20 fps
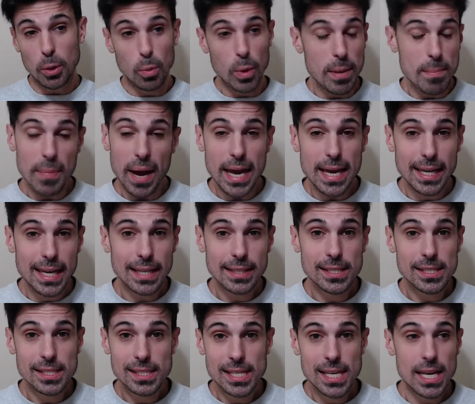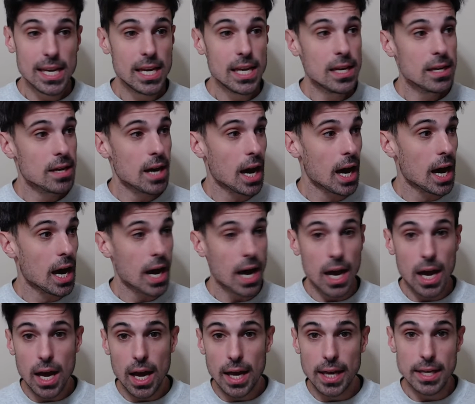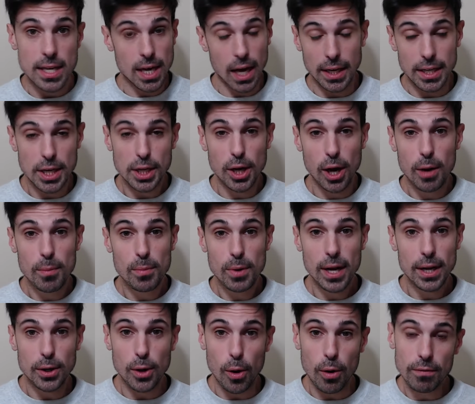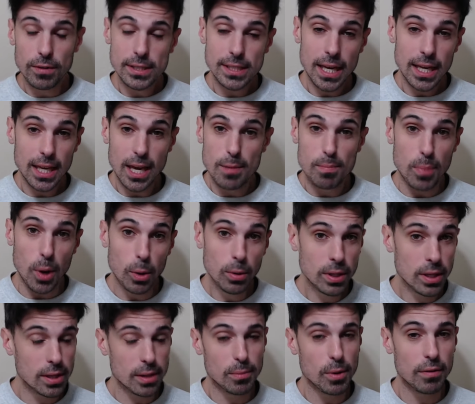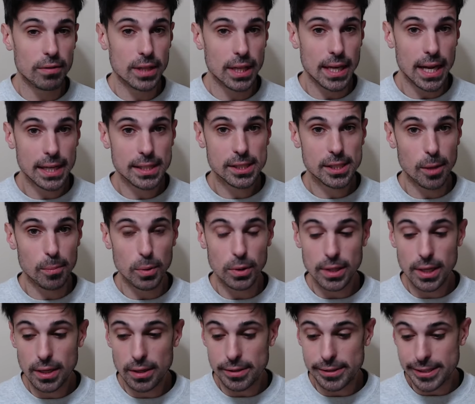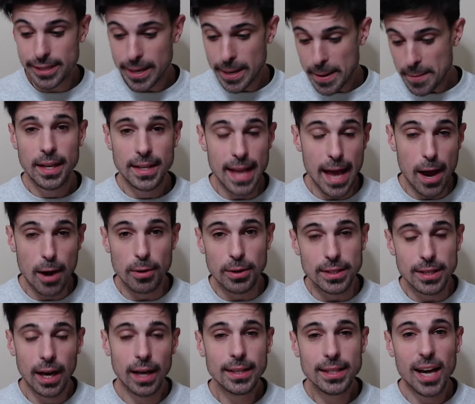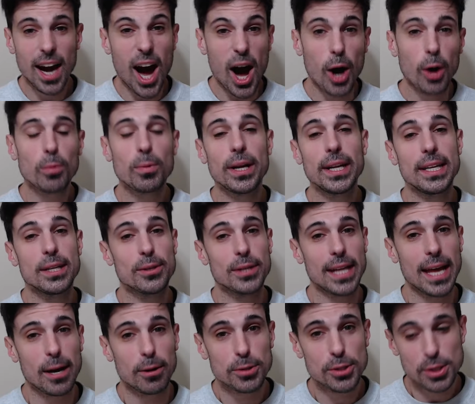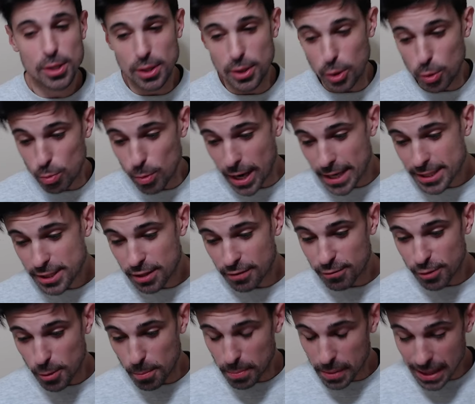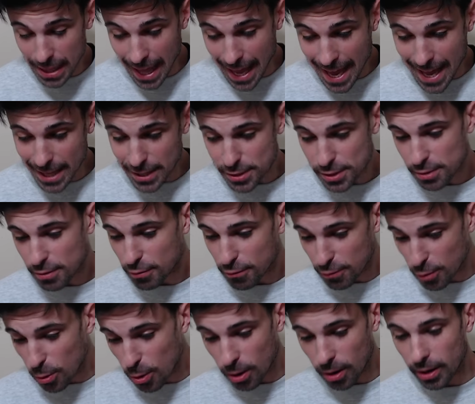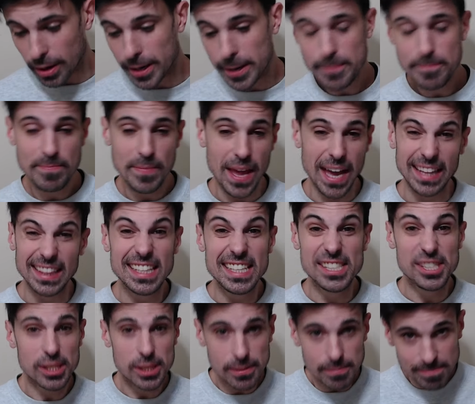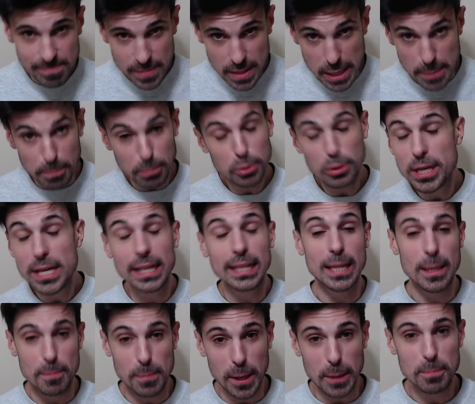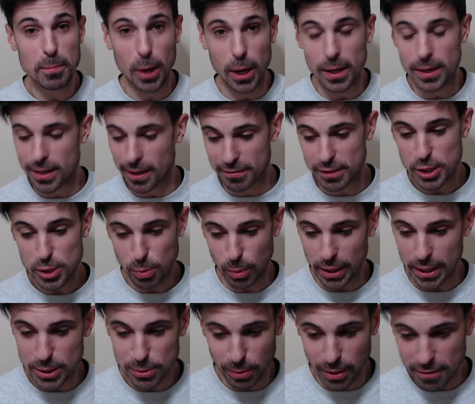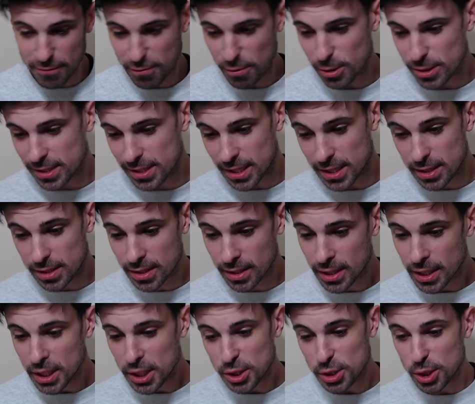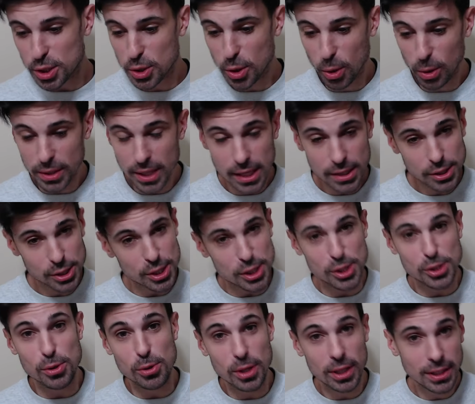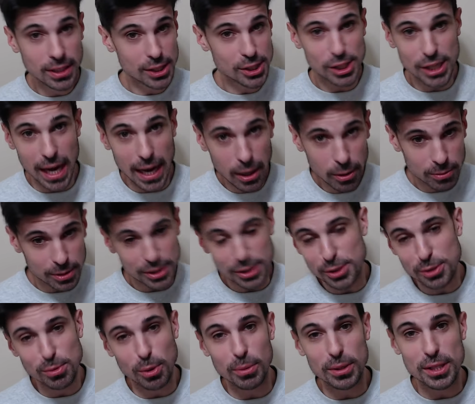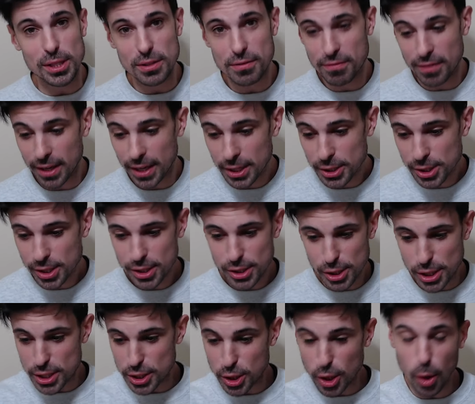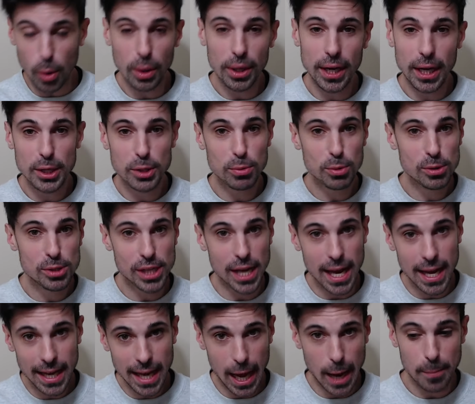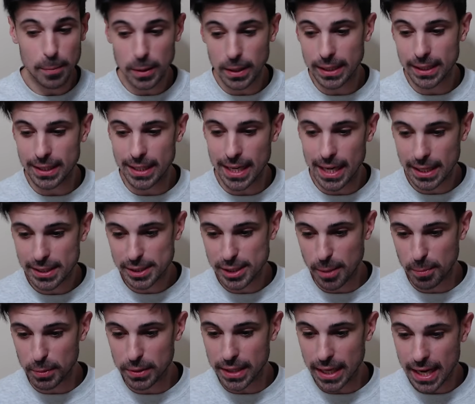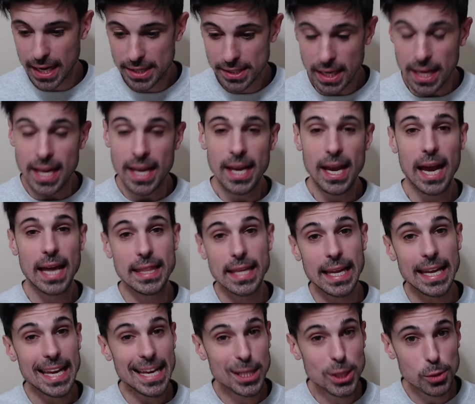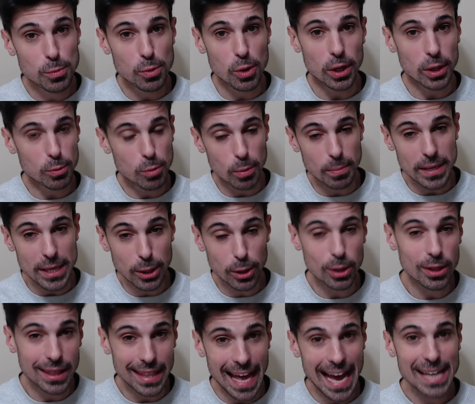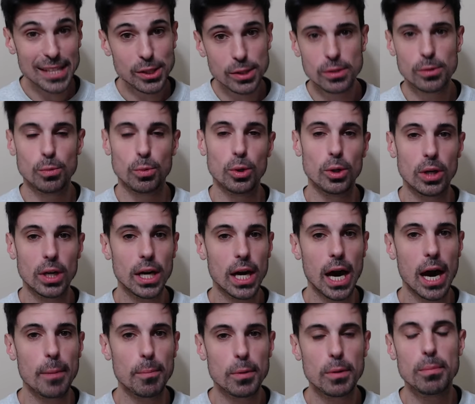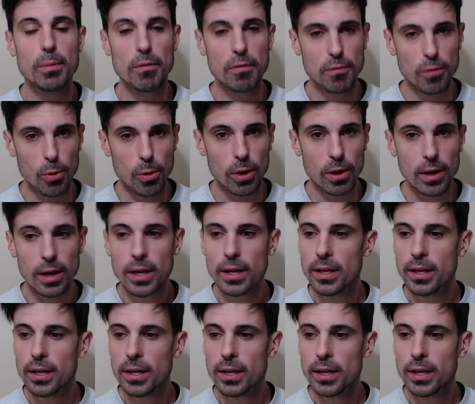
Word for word: we might get to see uh, Janja Garnbret overtaking both of them over the next couple years. Now, Janja already announced the rest of her plans for at least the pre Olympic part of the 2024 season. She told us she's doing Kachow, which is what we just finished. She's going on to Wujiang, happening in the next couple days. And then Innsbruck will be her last World Cup before